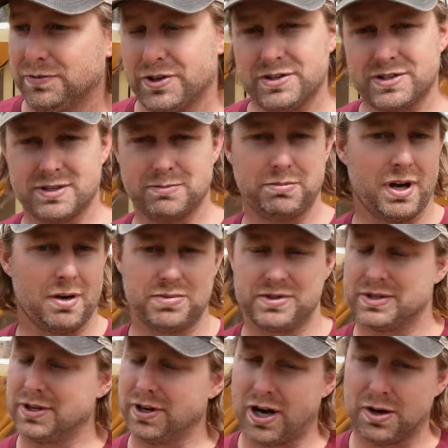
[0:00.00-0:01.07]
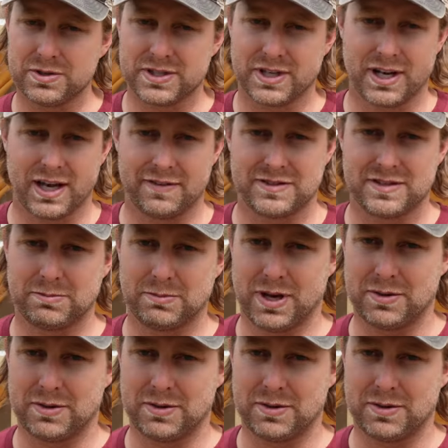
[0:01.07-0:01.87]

There's some bumps, you're always gonna have some